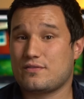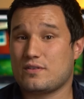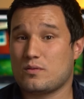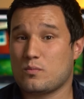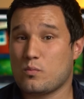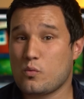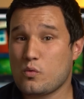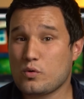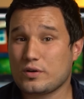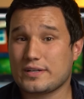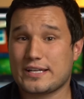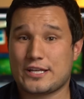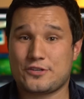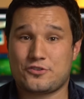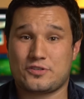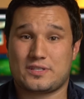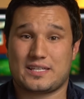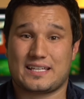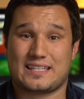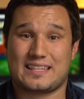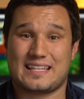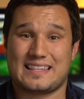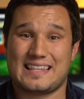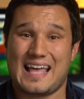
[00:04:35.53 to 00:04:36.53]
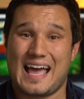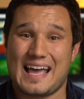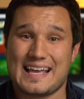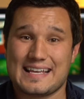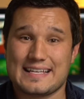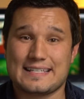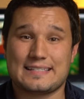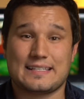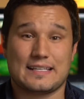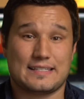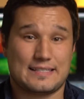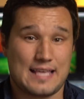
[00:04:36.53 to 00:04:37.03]
even more interesting than
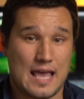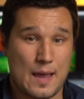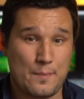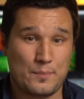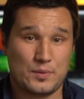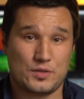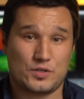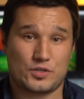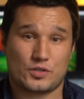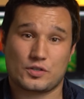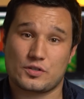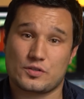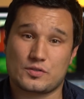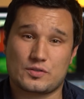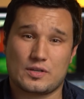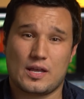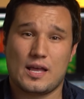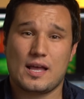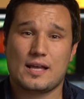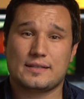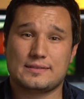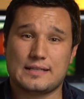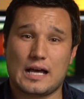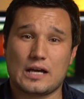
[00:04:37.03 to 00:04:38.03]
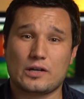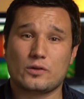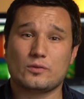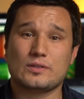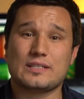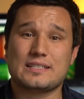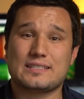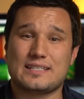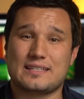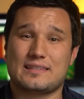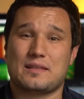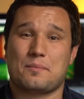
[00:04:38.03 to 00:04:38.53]
that is the temperatures. Not
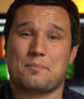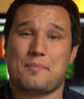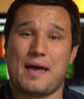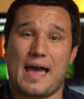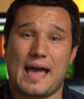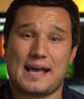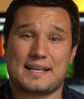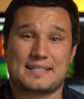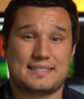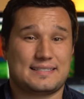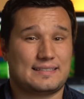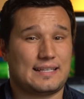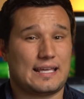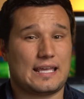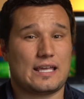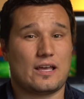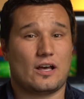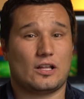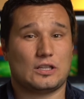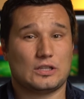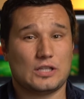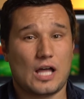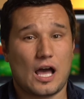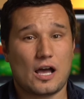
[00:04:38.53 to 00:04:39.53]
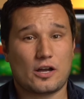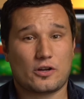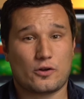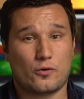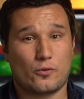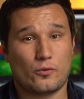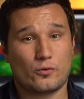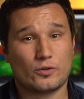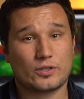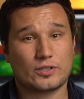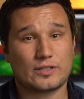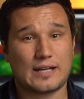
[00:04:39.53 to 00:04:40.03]
only did the Mac stay a lot
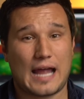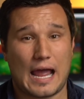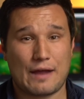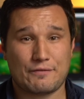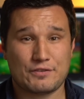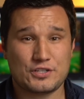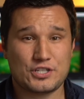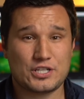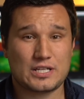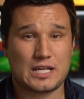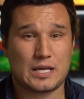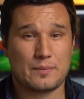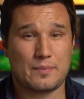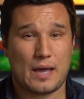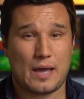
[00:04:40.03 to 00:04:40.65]
cooler, averaging